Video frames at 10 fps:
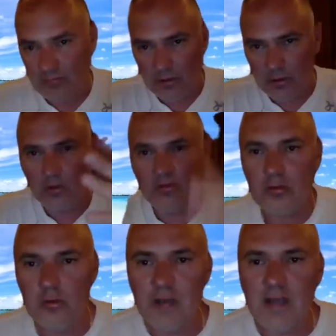kudos to
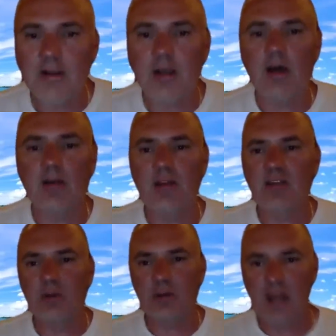you man uh, thanks
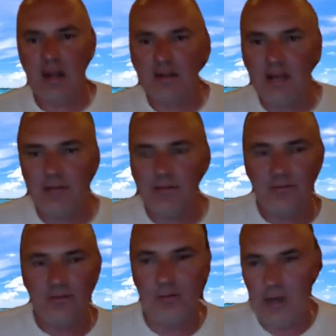for creating that
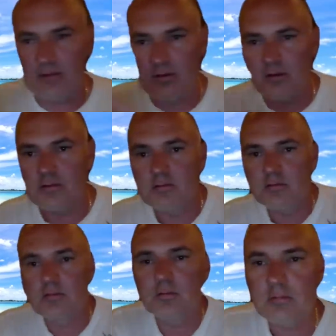so back to you
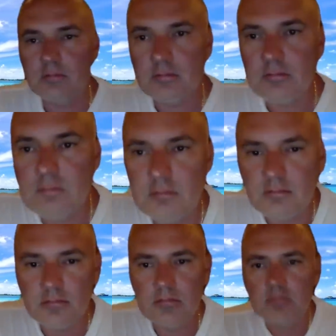thanks man
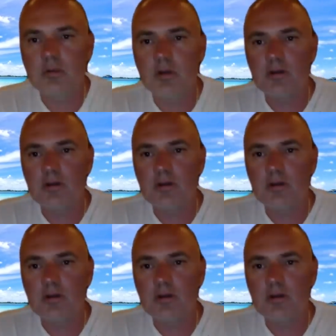yeah,